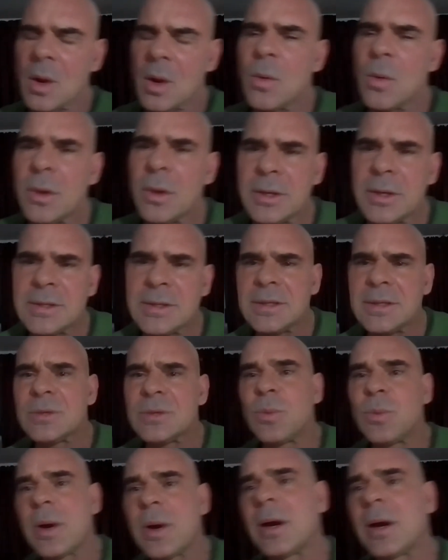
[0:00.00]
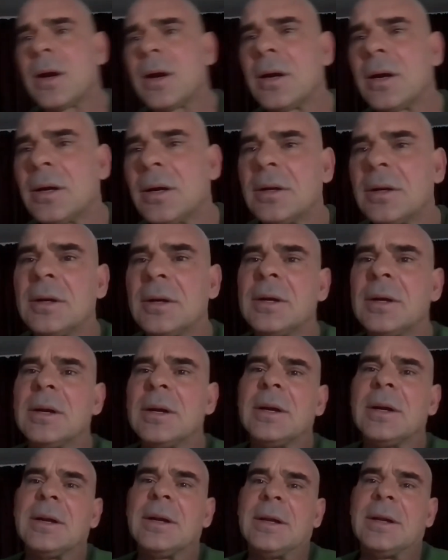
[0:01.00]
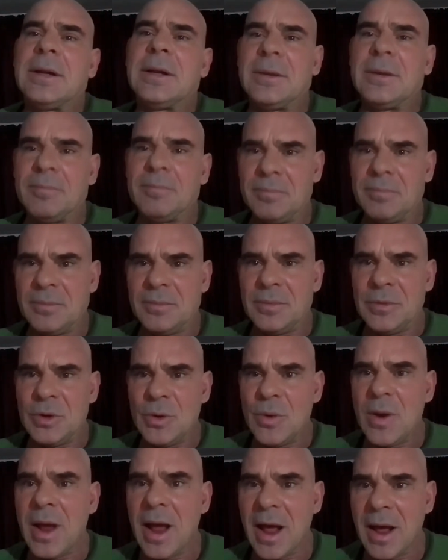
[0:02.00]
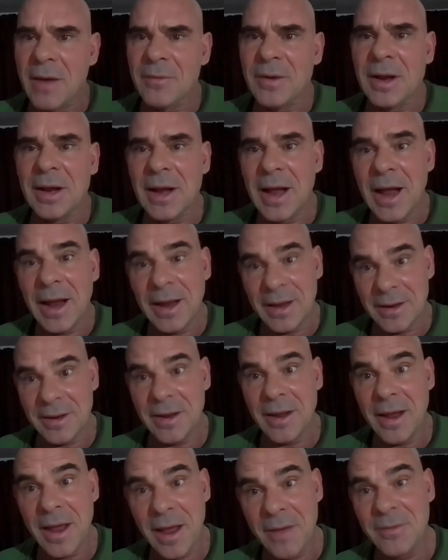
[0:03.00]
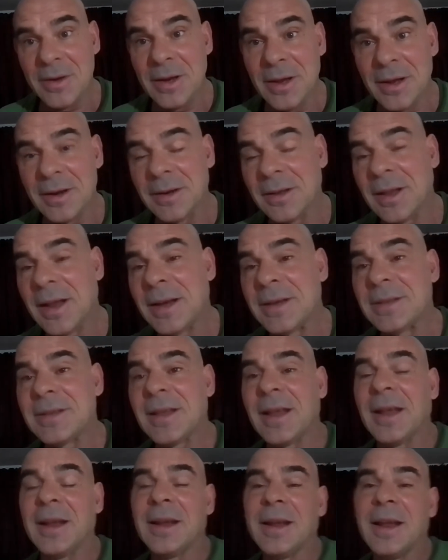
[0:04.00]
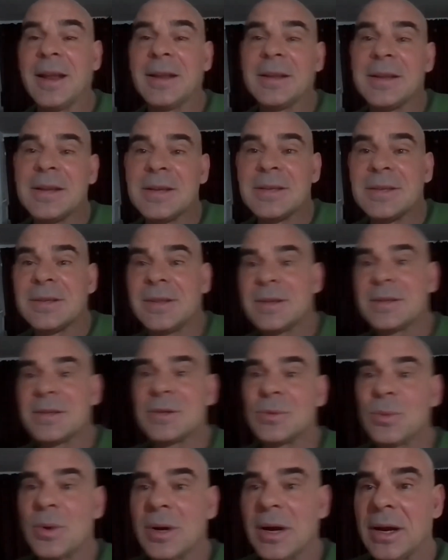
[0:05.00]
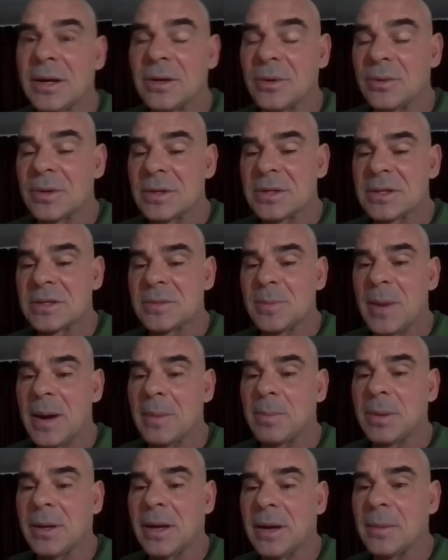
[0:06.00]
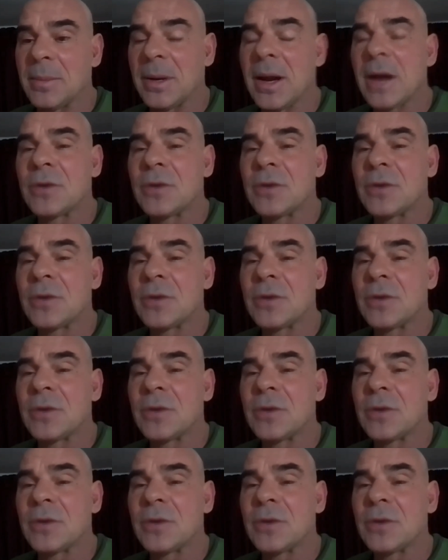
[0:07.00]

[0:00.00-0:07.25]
Well, this is where you have a heavy and a light day. At least this is what I do. This is my plan B.